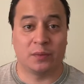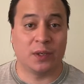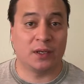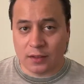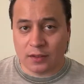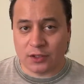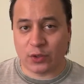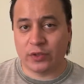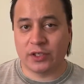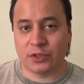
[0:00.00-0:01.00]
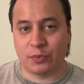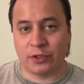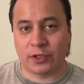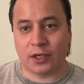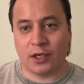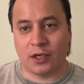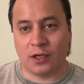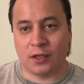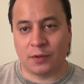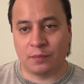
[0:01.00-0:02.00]
well. So in this book,
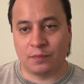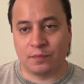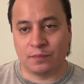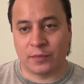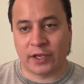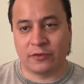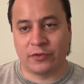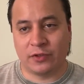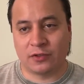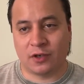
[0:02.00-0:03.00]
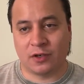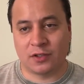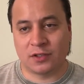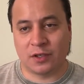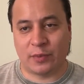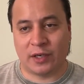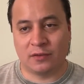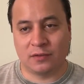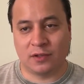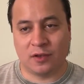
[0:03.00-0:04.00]
Canfield talks
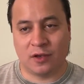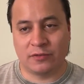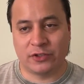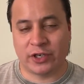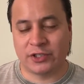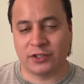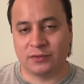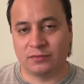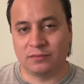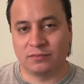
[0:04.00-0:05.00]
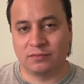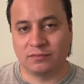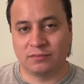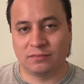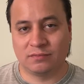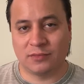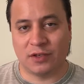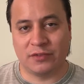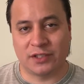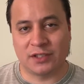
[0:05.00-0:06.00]
about the law of attraction,
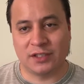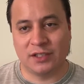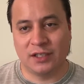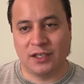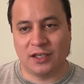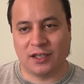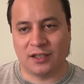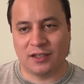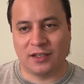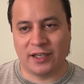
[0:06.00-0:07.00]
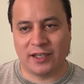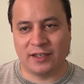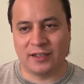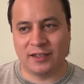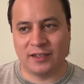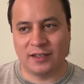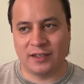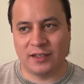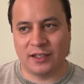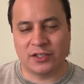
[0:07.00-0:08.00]
obviously, and
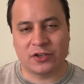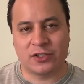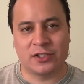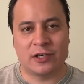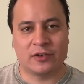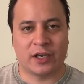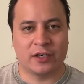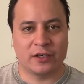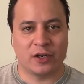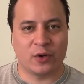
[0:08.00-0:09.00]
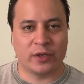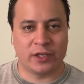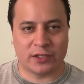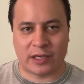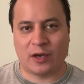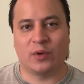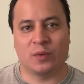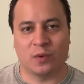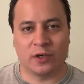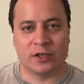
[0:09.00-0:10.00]
he starts it out kind of going into how
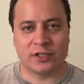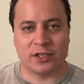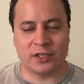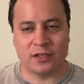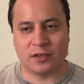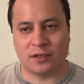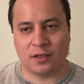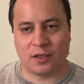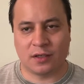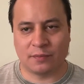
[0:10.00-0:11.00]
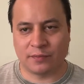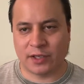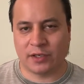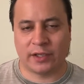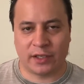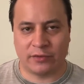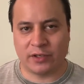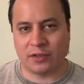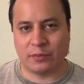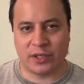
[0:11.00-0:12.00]
it works and kind of like
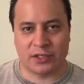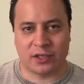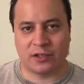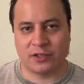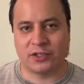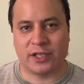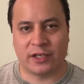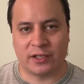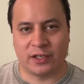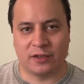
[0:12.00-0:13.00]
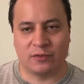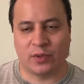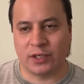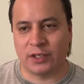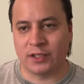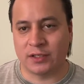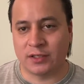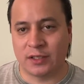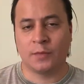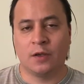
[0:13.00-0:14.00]
giving a basic understanding of what it is.
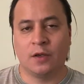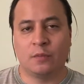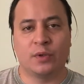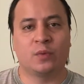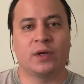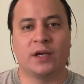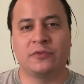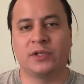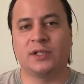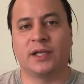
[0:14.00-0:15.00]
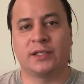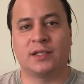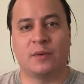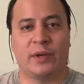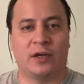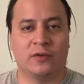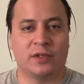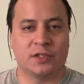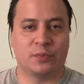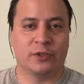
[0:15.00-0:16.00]
But what I really liked about
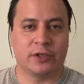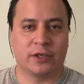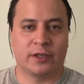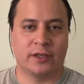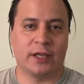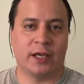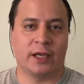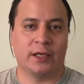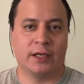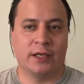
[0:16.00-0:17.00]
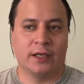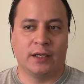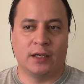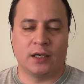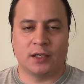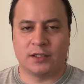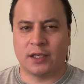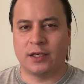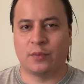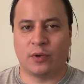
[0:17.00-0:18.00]
this book that set
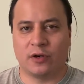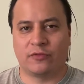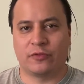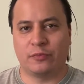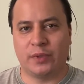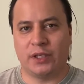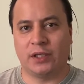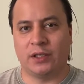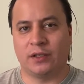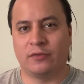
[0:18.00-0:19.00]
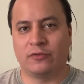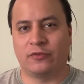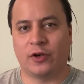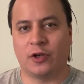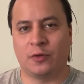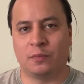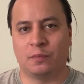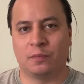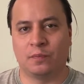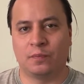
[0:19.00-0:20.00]
it apart for me
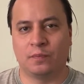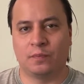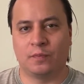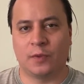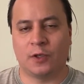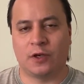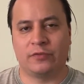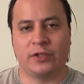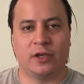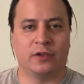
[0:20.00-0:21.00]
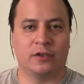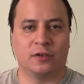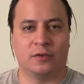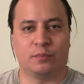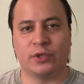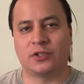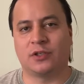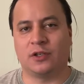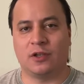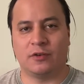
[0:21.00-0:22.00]
from a lot of the other books on
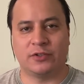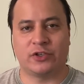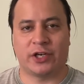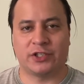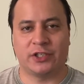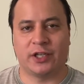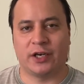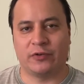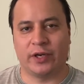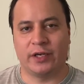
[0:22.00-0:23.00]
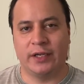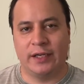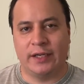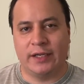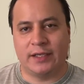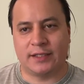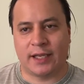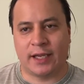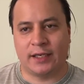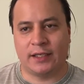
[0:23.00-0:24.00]
the law of attraction that I read is
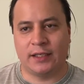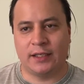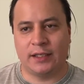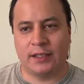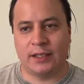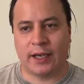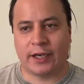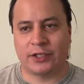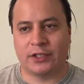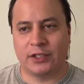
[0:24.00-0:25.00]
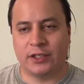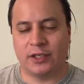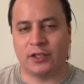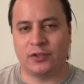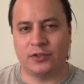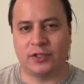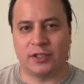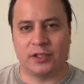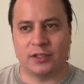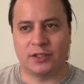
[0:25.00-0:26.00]
that he actually includes
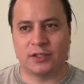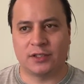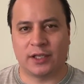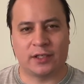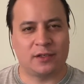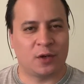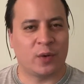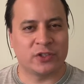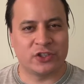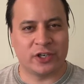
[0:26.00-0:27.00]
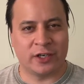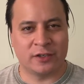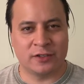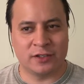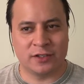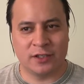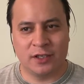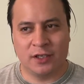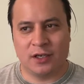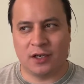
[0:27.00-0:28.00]
these like little questionnaires
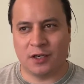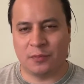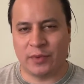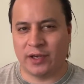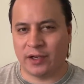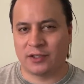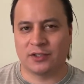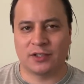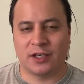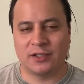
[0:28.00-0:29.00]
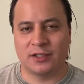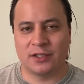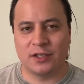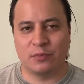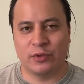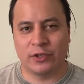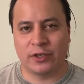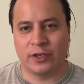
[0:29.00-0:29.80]
and exercises in the book,